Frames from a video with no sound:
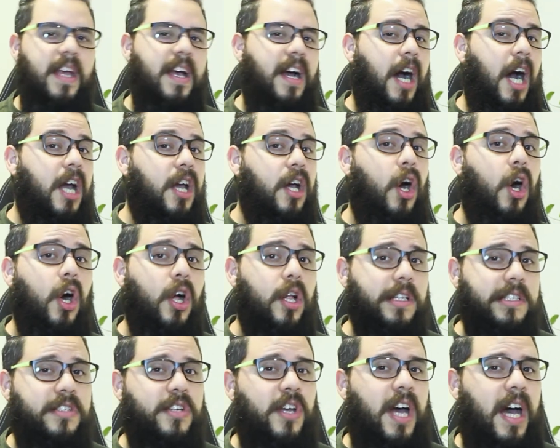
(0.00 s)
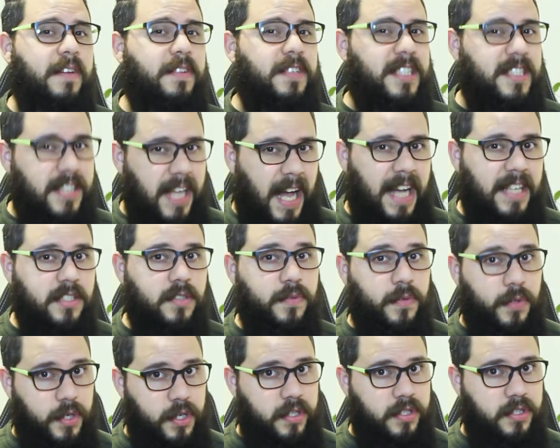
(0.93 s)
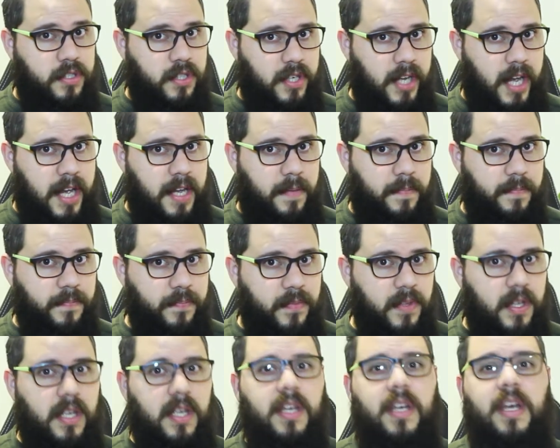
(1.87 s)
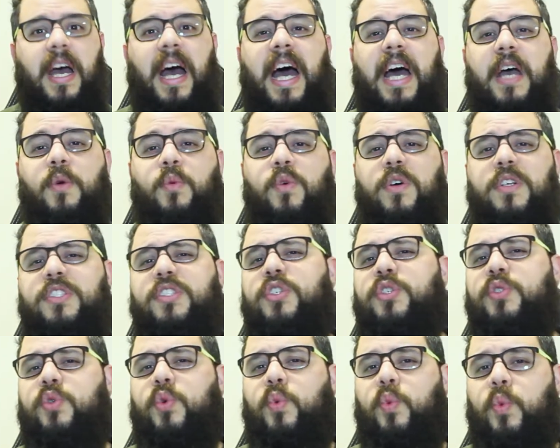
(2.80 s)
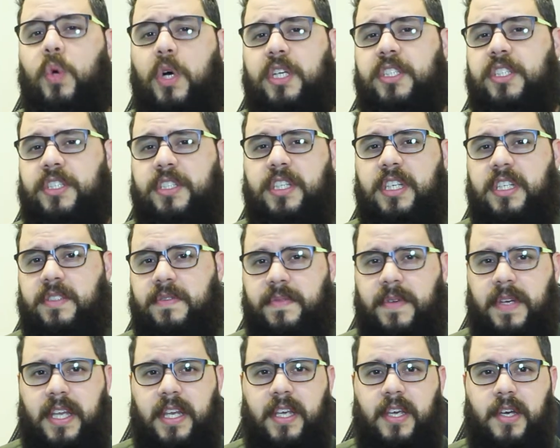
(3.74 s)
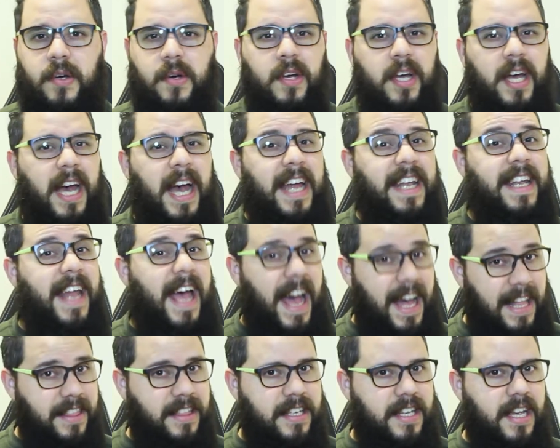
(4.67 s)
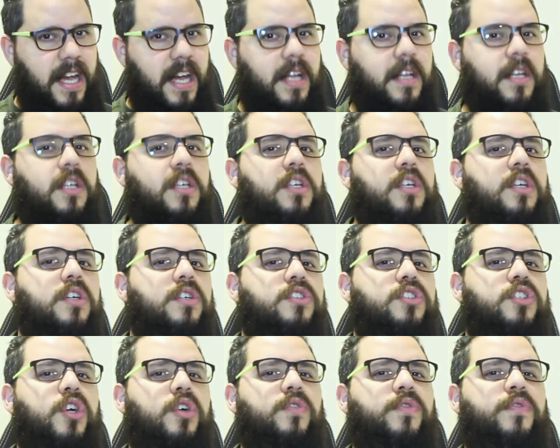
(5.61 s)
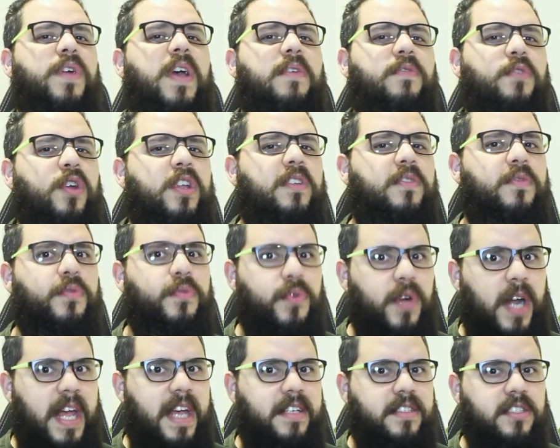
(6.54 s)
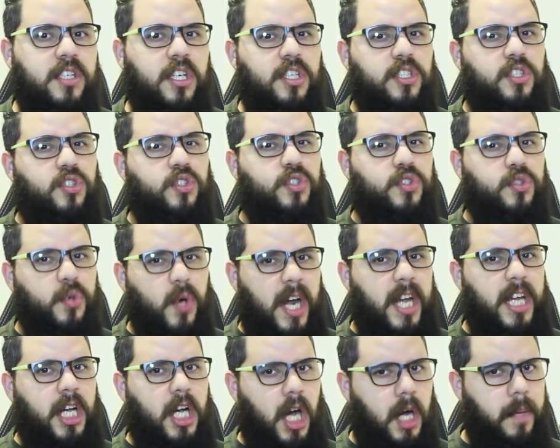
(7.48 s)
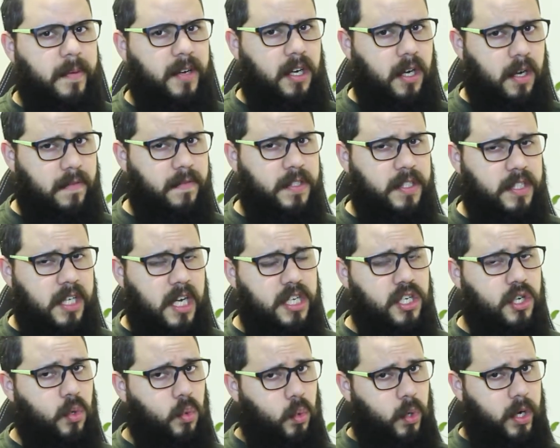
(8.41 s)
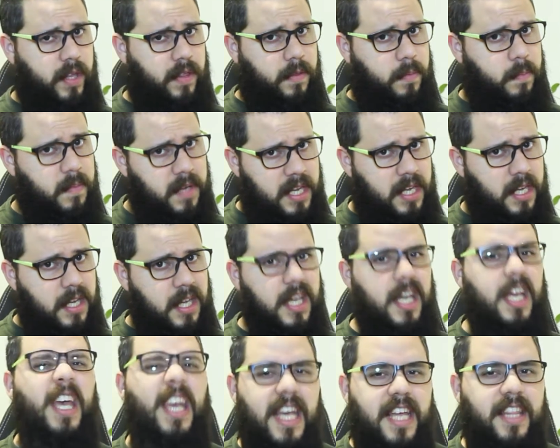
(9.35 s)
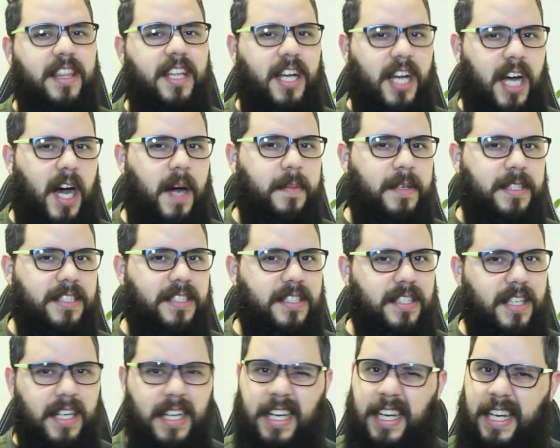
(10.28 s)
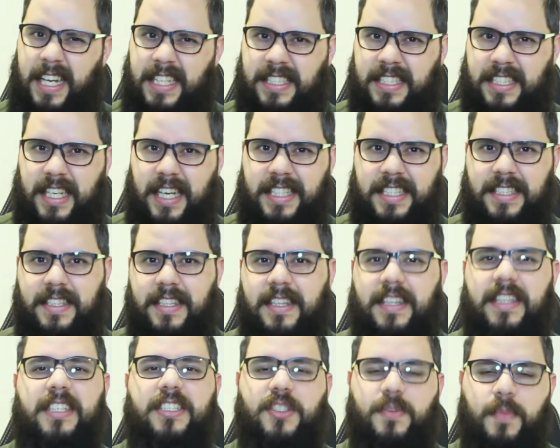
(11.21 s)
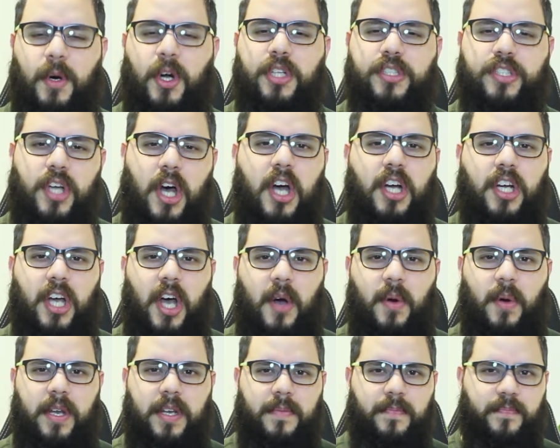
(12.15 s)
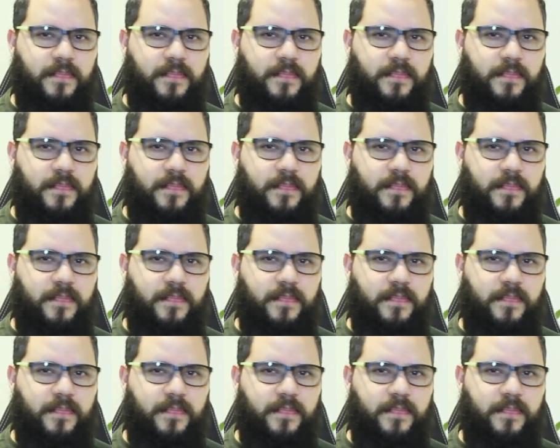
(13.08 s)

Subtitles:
I also have a task for you today. I want you to watch this video and at the end use your favorite phrase to strike up a conversation with me in the comments. Let's get the small talk going.